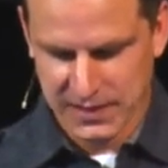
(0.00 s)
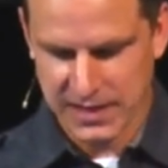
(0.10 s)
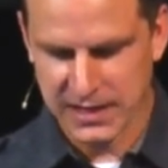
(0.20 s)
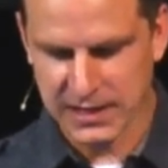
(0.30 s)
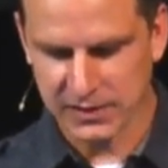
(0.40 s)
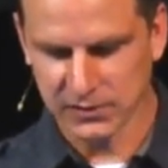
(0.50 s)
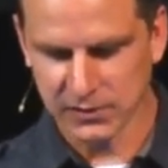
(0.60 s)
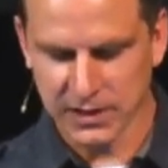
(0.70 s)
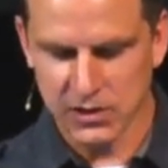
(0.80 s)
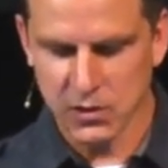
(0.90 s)
And he can
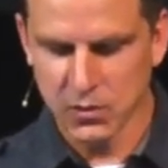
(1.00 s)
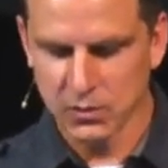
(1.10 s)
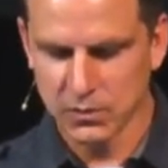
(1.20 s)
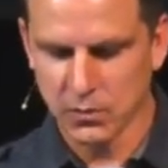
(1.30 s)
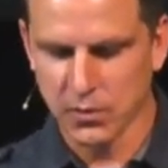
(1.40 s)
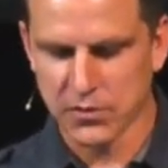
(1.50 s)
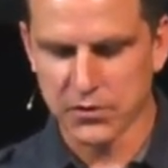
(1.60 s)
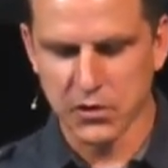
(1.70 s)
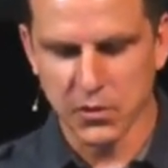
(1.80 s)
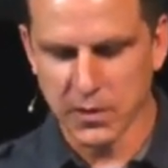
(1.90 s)
look at you with
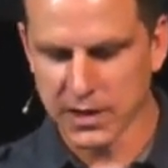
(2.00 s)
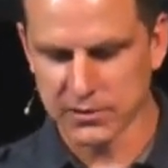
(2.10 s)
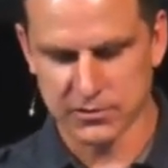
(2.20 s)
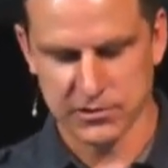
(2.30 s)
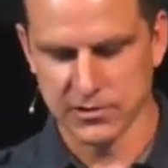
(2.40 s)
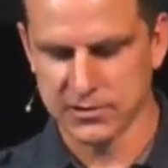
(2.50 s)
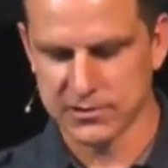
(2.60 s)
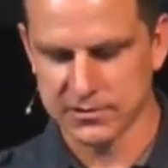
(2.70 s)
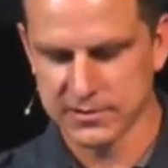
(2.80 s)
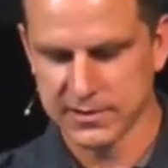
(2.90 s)
new eyes, church,